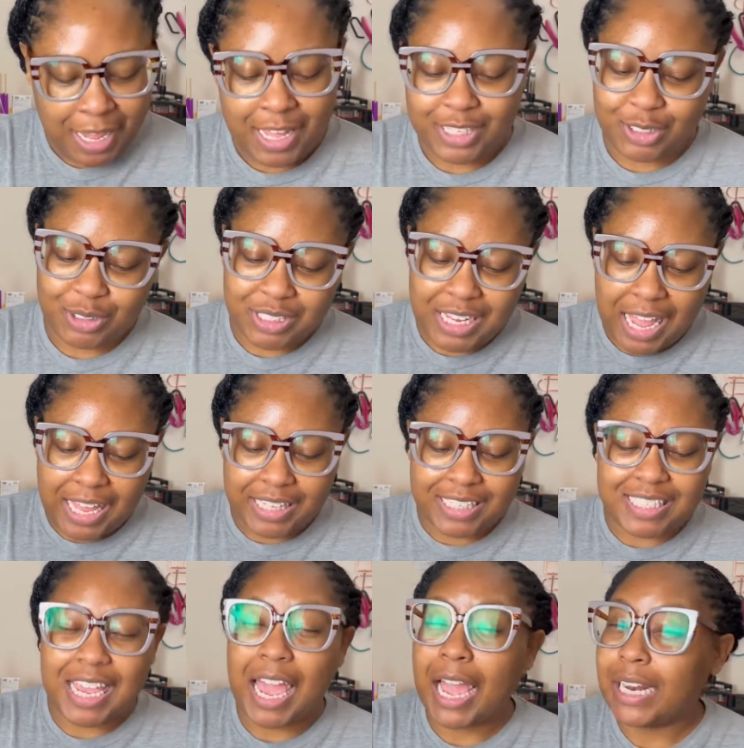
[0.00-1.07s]
So it's not
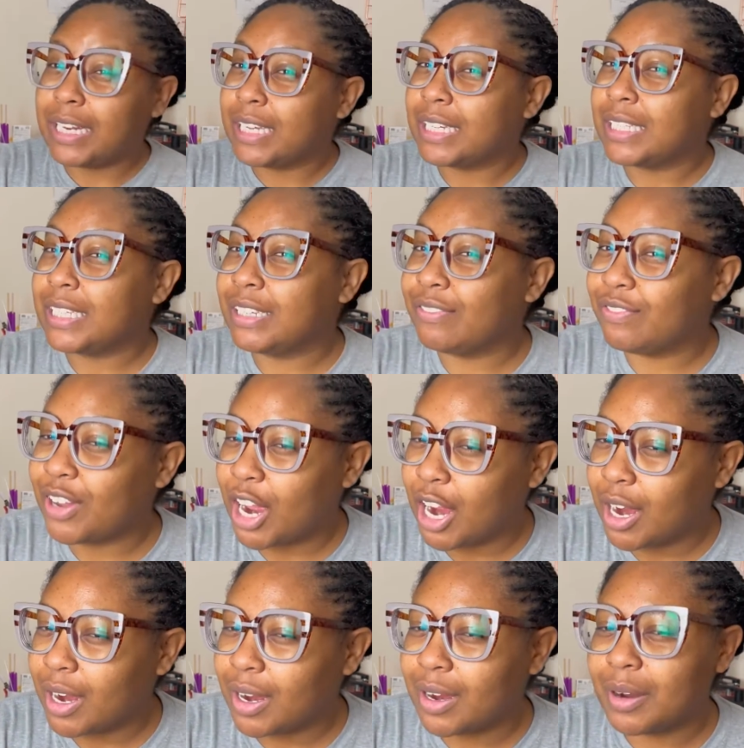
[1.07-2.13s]
technically
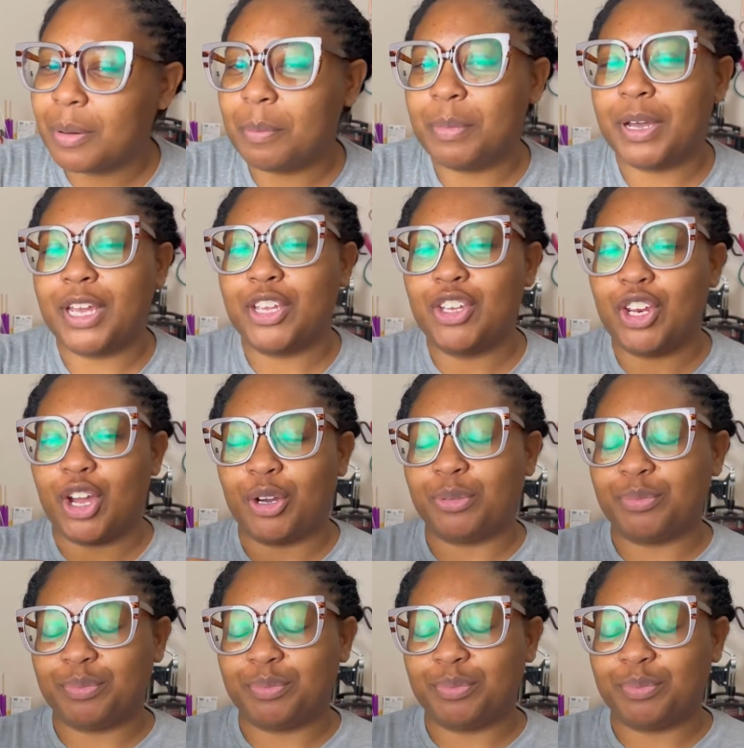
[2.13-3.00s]
fur, but you know,